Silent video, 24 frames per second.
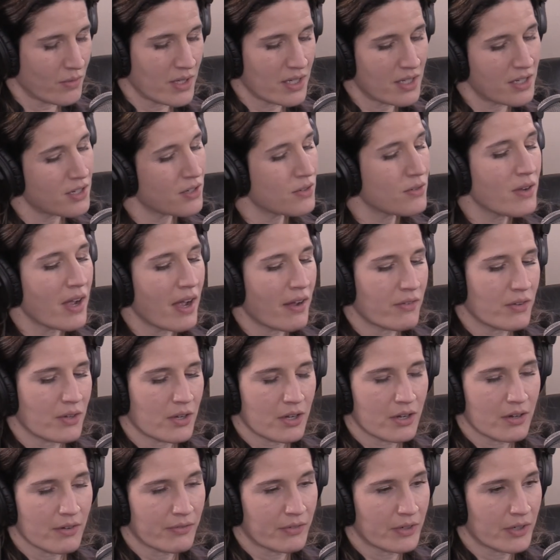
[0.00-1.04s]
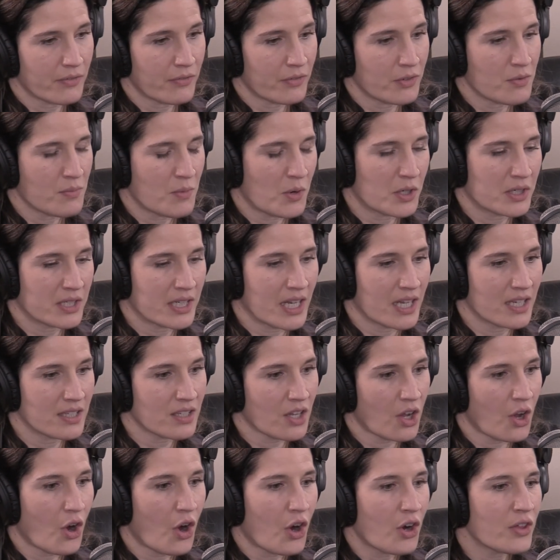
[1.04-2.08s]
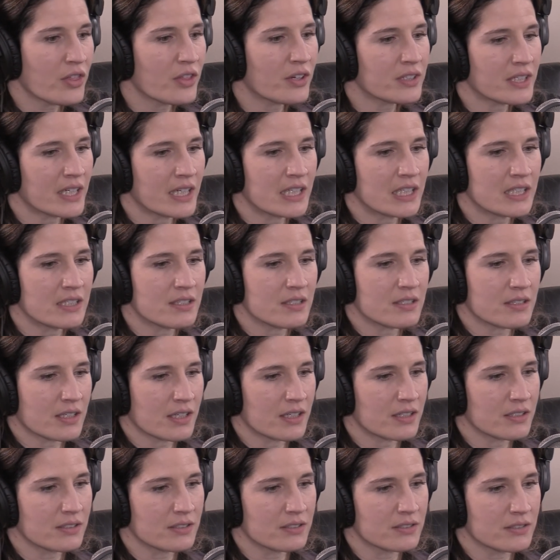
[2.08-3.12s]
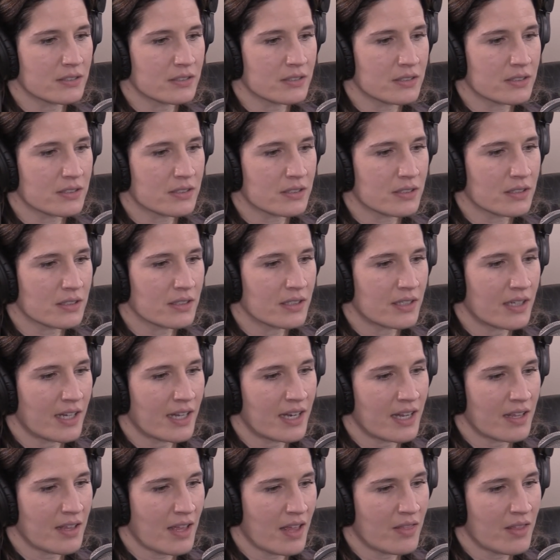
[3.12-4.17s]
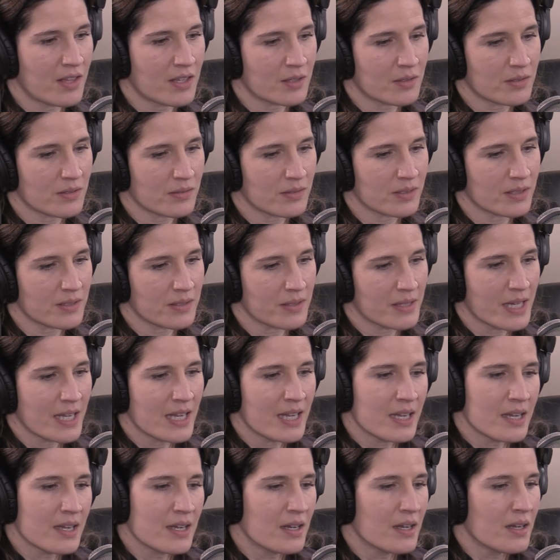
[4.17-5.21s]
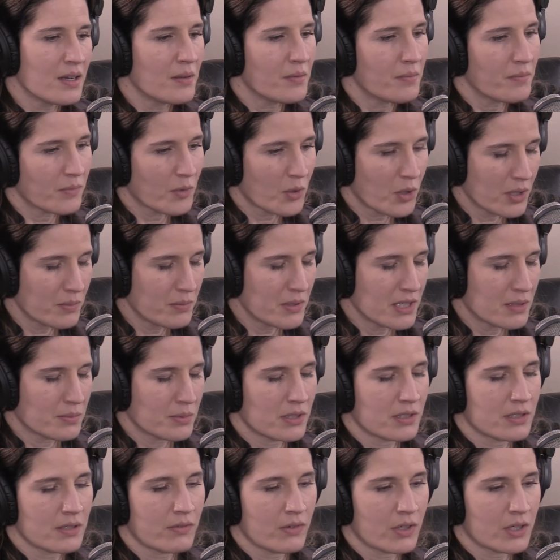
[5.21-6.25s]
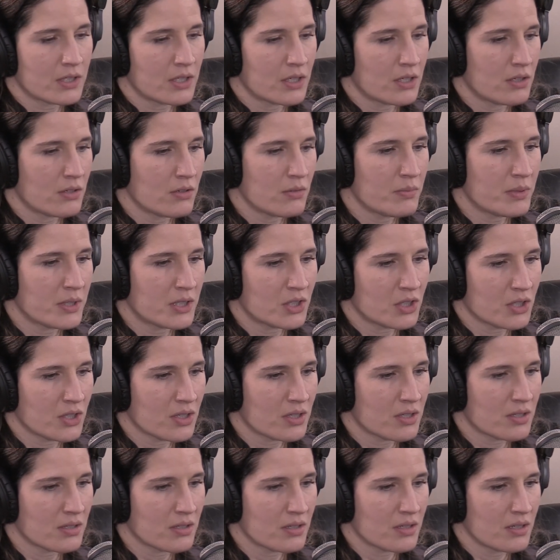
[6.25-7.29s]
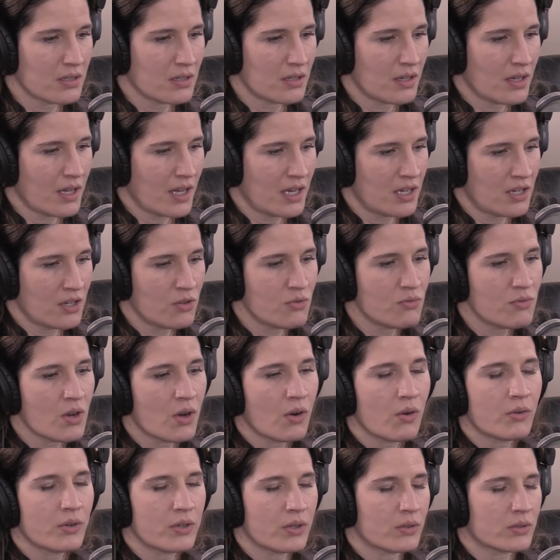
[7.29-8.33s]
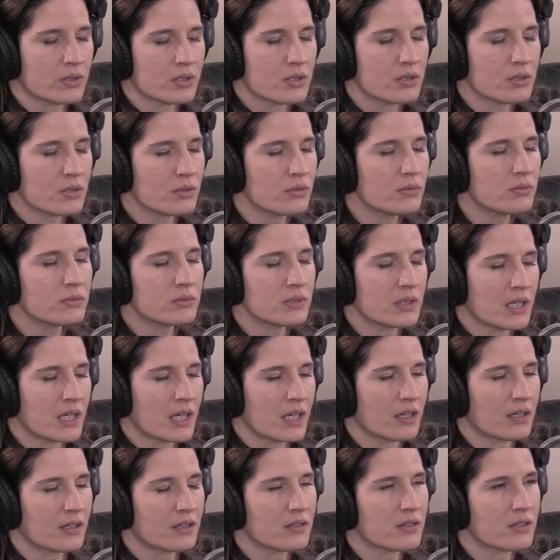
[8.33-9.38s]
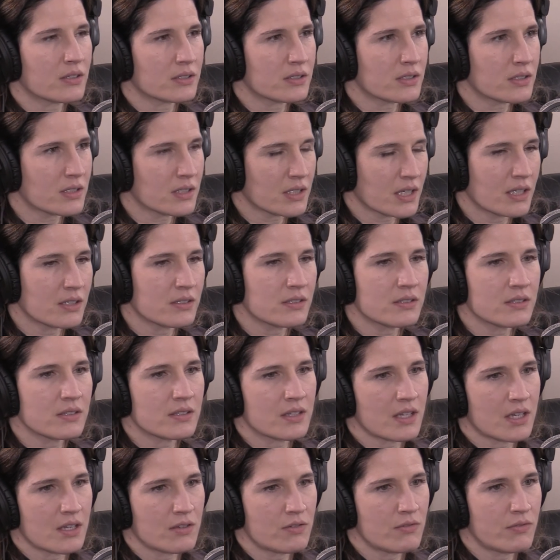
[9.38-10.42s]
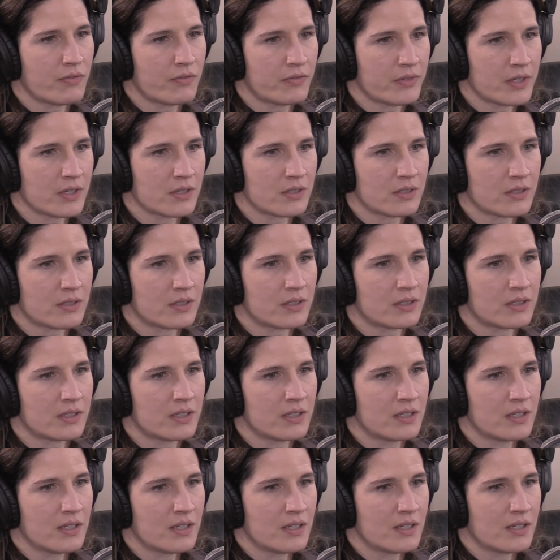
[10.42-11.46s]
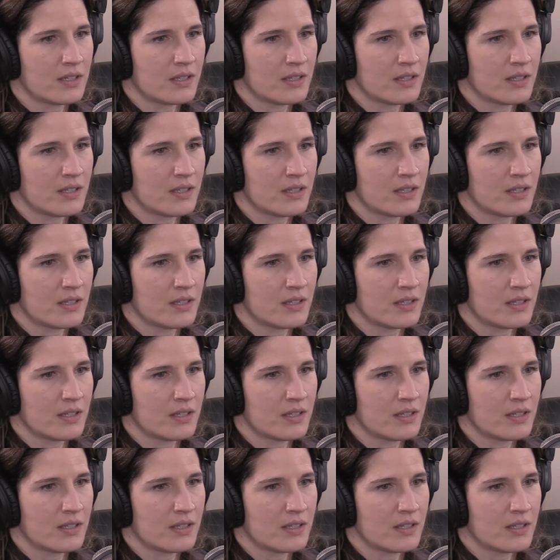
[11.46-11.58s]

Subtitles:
we do have you here for a few more days. Are there any skills, and this could be specific to you, but just, and your schooling, are there skills that you feel